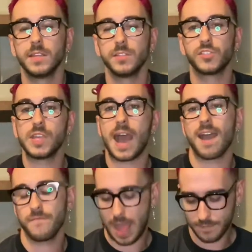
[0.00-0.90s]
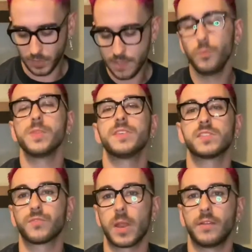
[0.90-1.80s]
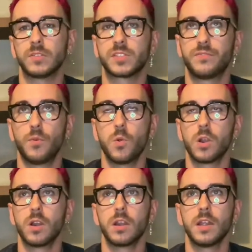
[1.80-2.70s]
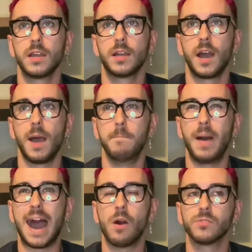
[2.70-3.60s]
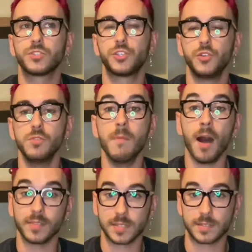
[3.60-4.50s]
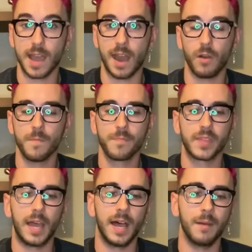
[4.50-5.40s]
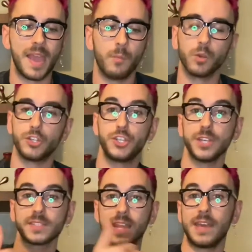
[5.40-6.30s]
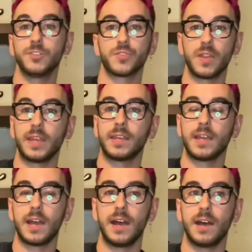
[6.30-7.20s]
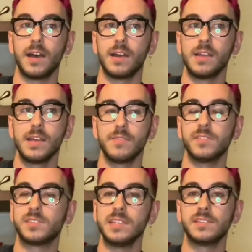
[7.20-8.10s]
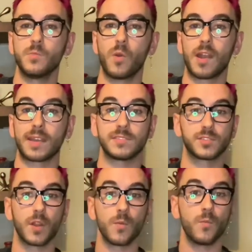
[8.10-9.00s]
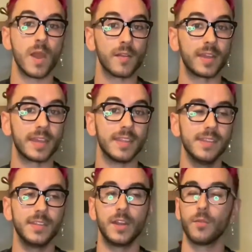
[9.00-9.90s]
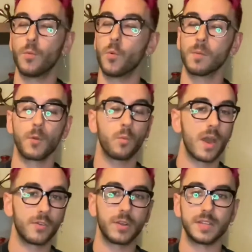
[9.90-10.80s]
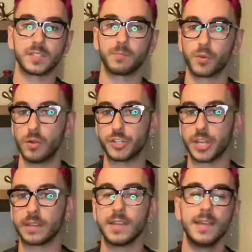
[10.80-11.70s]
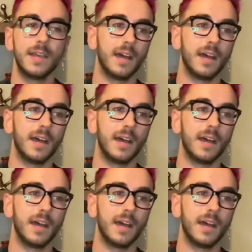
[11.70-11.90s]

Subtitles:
So yeah, I've lived with this fragrance for about 2 months now. And we're just entering the season where I can start wearing it. The warmer weather is approaching.